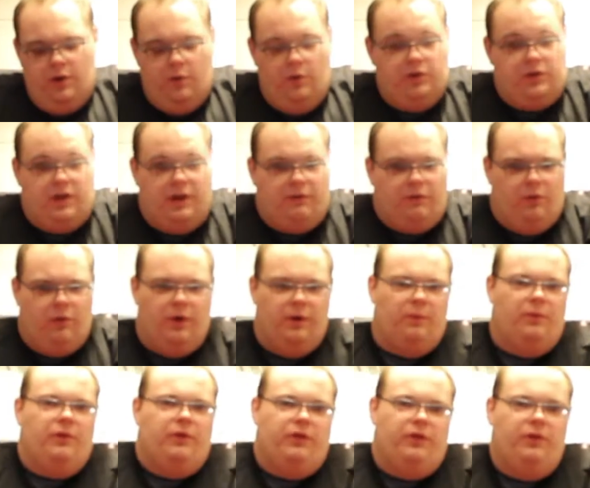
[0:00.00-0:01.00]
whichever one
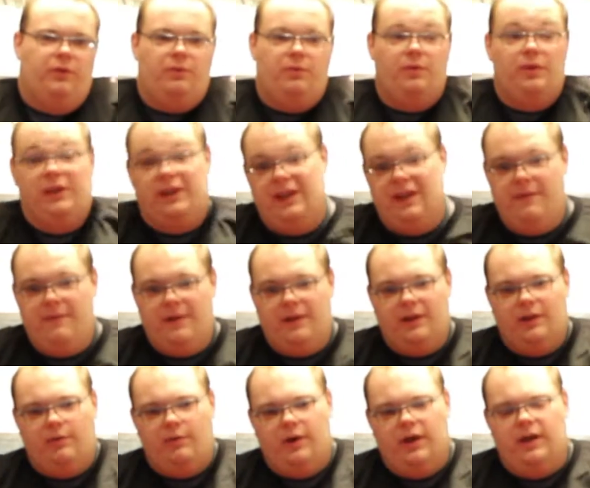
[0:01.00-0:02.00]
was leaving
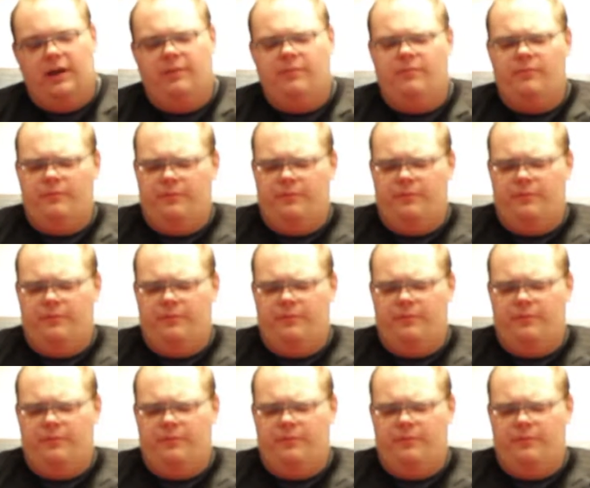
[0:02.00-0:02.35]
the ring.